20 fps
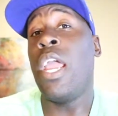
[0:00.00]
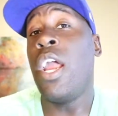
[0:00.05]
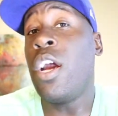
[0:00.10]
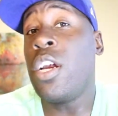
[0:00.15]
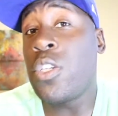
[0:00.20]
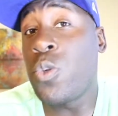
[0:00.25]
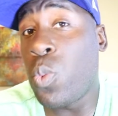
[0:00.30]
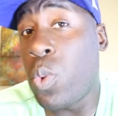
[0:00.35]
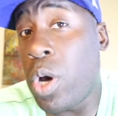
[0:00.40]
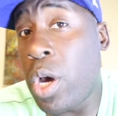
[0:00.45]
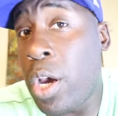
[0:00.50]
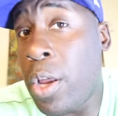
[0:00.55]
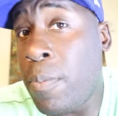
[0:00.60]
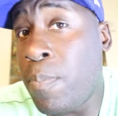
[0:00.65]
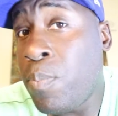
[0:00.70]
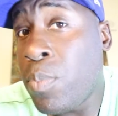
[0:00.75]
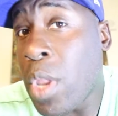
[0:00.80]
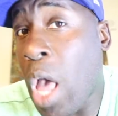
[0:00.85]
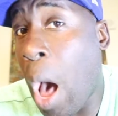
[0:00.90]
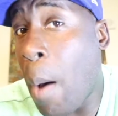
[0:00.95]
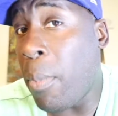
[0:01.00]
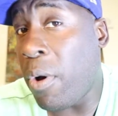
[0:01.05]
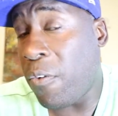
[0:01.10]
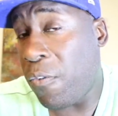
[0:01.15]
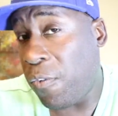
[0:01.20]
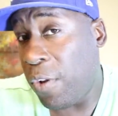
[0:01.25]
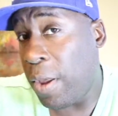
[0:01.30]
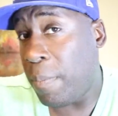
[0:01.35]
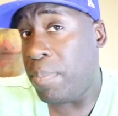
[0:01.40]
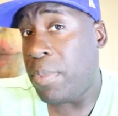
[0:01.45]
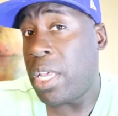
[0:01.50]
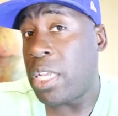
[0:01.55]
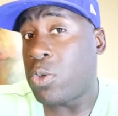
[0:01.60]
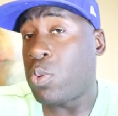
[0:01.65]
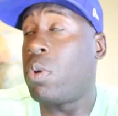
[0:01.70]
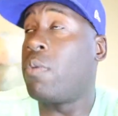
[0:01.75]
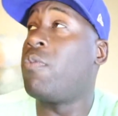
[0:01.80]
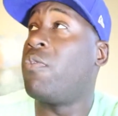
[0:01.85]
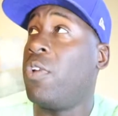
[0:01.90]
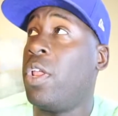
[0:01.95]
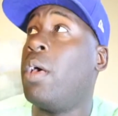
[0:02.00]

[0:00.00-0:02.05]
here's one. I'm going to flip this one.